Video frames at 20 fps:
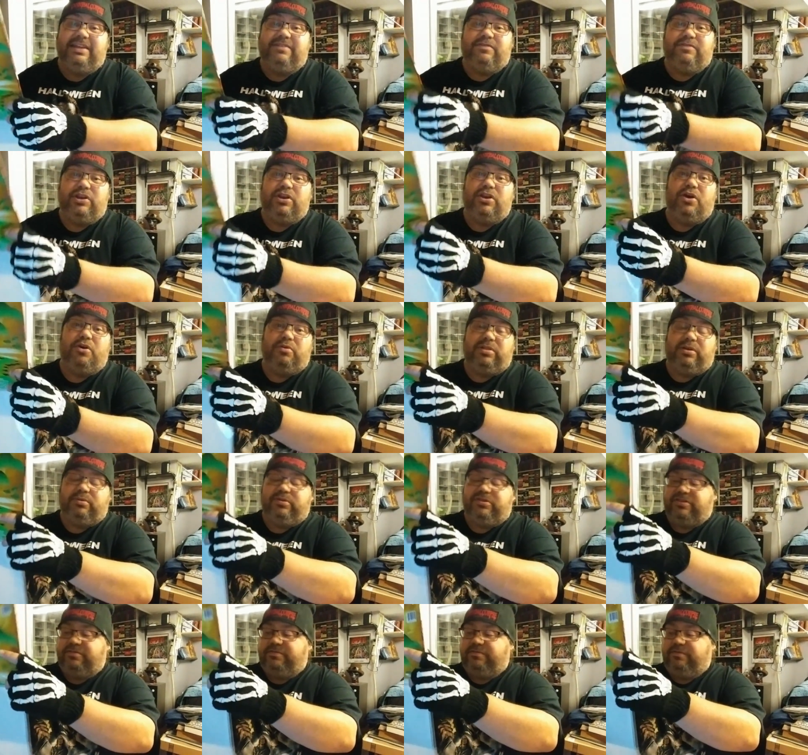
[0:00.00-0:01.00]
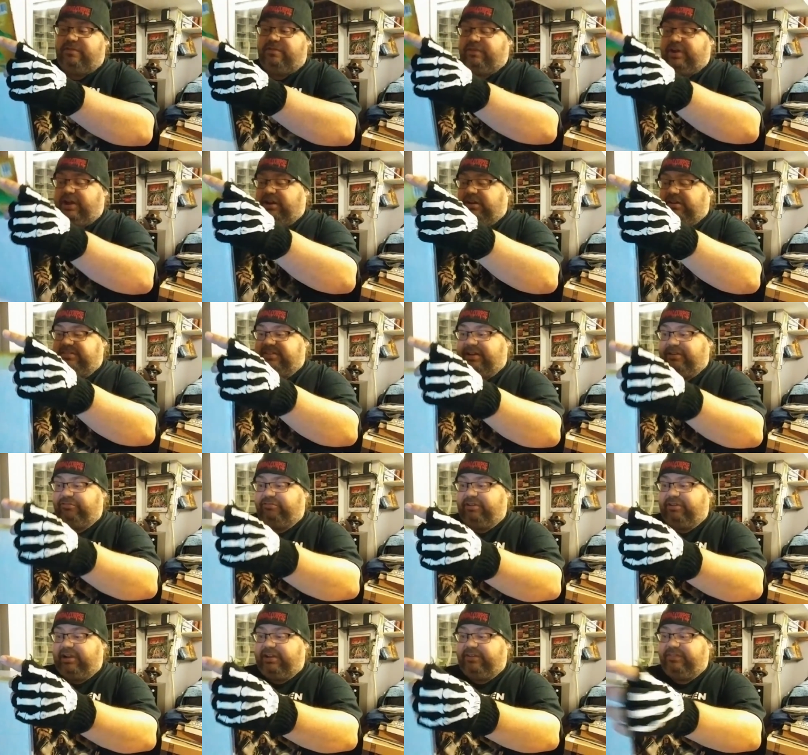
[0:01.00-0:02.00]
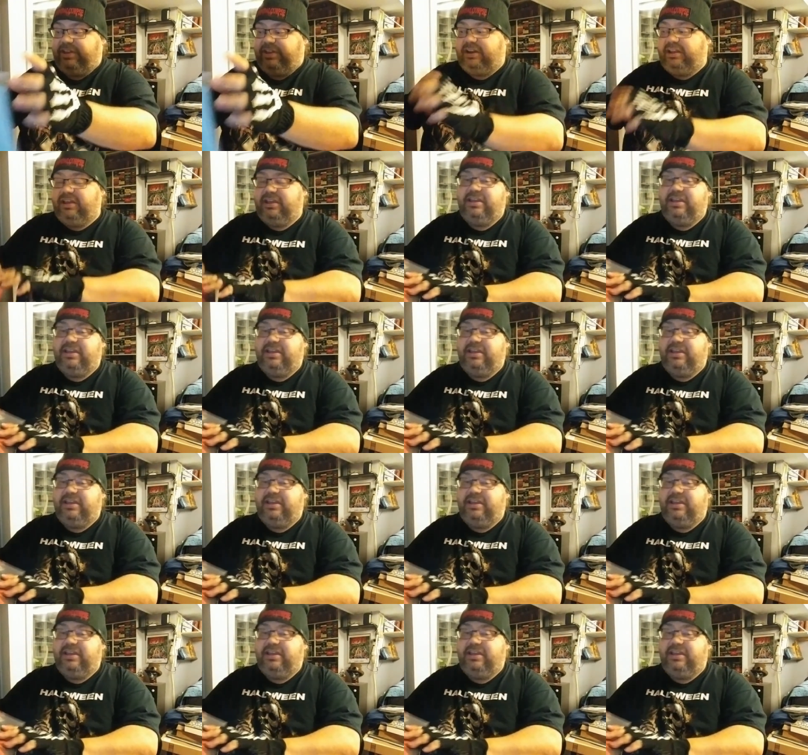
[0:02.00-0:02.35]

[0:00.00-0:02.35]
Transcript: even know there was a vinyl soundtrack of it